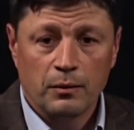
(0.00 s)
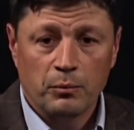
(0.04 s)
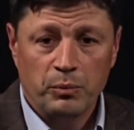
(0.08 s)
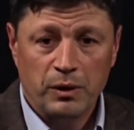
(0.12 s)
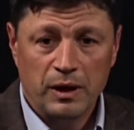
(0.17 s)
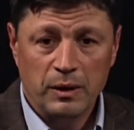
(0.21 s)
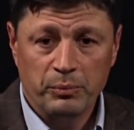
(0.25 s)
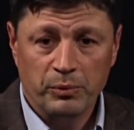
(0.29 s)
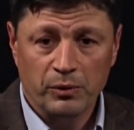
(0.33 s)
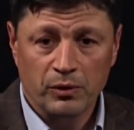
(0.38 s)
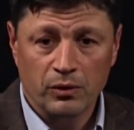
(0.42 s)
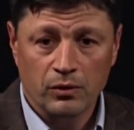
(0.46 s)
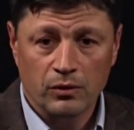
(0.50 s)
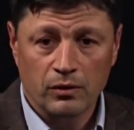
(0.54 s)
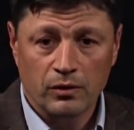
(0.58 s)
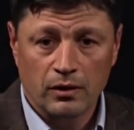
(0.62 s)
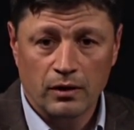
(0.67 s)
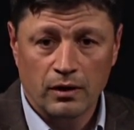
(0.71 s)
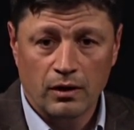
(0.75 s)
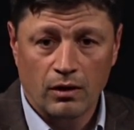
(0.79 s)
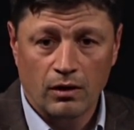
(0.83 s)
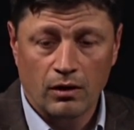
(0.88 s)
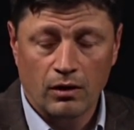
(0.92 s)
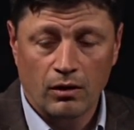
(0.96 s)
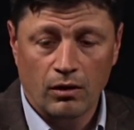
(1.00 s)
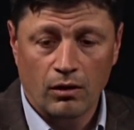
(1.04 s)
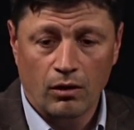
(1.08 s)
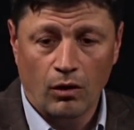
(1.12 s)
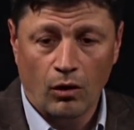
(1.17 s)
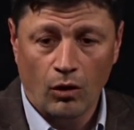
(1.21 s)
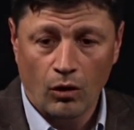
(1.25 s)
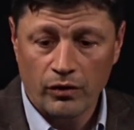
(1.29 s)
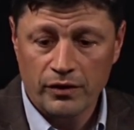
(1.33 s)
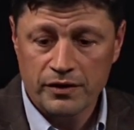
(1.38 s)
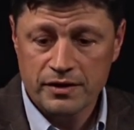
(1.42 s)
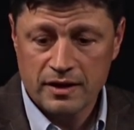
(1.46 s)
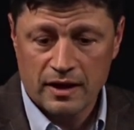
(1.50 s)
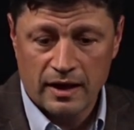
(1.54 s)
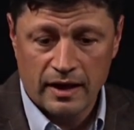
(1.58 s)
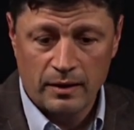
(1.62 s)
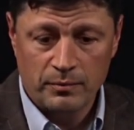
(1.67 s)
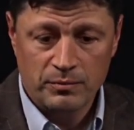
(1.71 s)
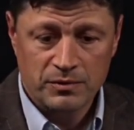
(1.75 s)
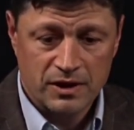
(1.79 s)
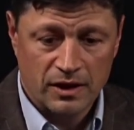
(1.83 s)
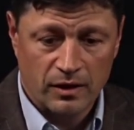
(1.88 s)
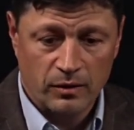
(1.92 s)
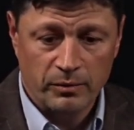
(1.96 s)
People all the
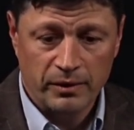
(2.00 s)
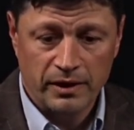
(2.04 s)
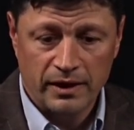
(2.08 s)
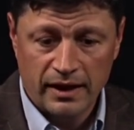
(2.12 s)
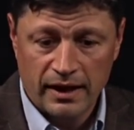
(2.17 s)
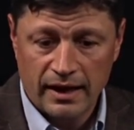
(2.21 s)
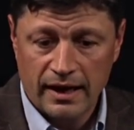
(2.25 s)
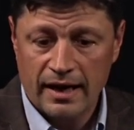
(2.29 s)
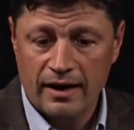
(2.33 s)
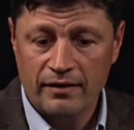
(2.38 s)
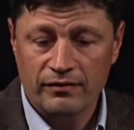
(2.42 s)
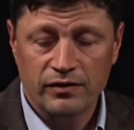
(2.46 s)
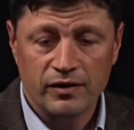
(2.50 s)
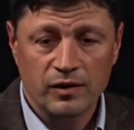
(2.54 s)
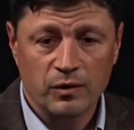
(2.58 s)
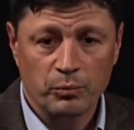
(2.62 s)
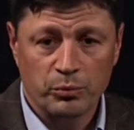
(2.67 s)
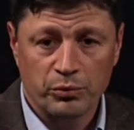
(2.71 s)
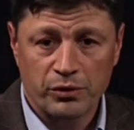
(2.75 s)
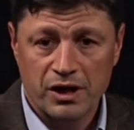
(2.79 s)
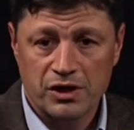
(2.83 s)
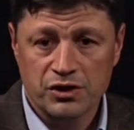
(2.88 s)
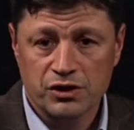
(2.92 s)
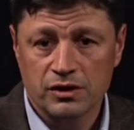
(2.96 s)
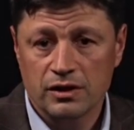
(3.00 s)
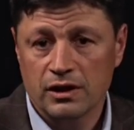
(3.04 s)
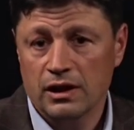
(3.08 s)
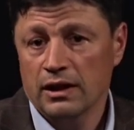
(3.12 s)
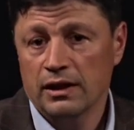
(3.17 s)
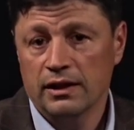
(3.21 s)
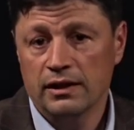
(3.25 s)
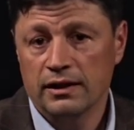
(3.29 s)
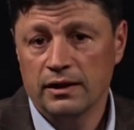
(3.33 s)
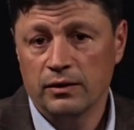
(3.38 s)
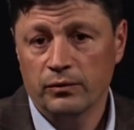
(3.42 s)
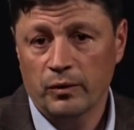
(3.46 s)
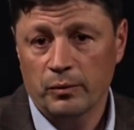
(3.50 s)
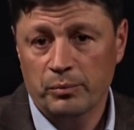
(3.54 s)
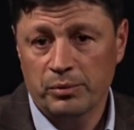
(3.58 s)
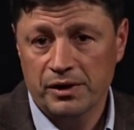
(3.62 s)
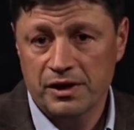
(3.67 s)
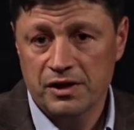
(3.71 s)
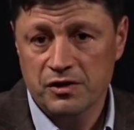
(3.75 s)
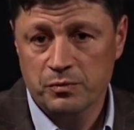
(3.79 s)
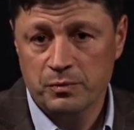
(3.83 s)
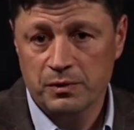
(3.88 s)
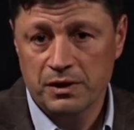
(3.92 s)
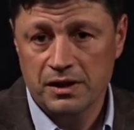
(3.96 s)
time tell me they have the impression that a knee
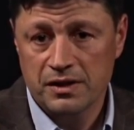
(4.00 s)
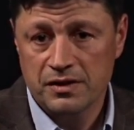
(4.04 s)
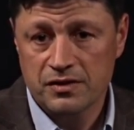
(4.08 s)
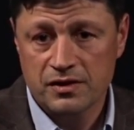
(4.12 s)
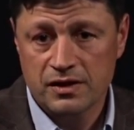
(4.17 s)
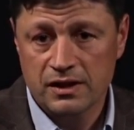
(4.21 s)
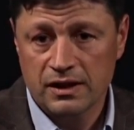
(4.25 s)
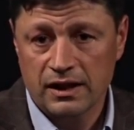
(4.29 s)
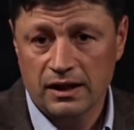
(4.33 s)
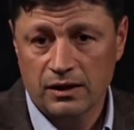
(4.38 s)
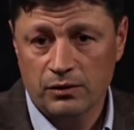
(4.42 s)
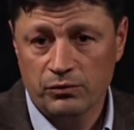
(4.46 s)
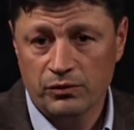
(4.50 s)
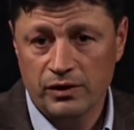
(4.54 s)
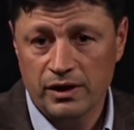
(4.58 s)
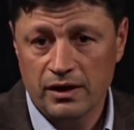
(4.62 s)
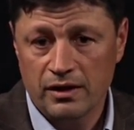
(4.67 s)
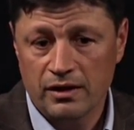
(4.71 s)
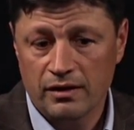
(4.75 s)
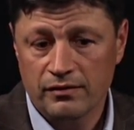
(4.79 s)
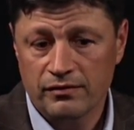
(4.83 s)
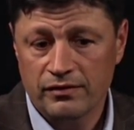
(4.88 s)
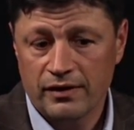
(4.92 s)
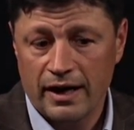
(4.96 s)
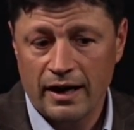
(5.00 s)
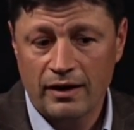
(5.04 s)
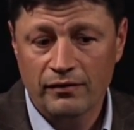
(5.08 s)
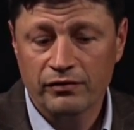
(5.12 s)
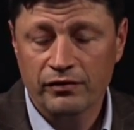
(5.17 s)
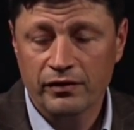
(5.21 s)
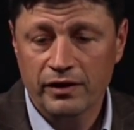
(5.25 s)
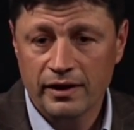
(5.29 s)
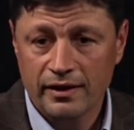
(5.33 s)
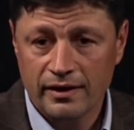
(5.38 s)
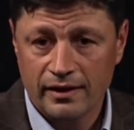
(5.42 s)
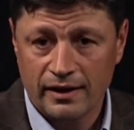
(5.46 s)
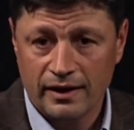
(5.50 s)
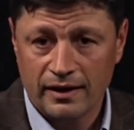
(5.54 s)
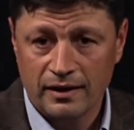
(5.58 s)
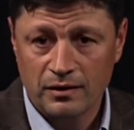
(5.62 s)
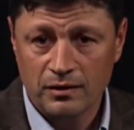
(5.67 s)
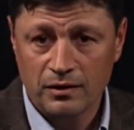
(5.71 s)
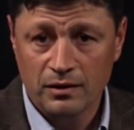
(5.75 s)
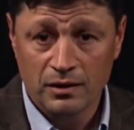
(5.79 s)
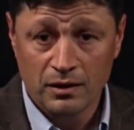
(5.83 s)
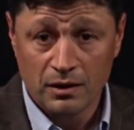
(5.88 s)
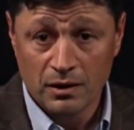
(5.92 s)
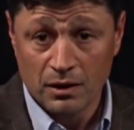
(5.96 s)
replacement is to get rid of everything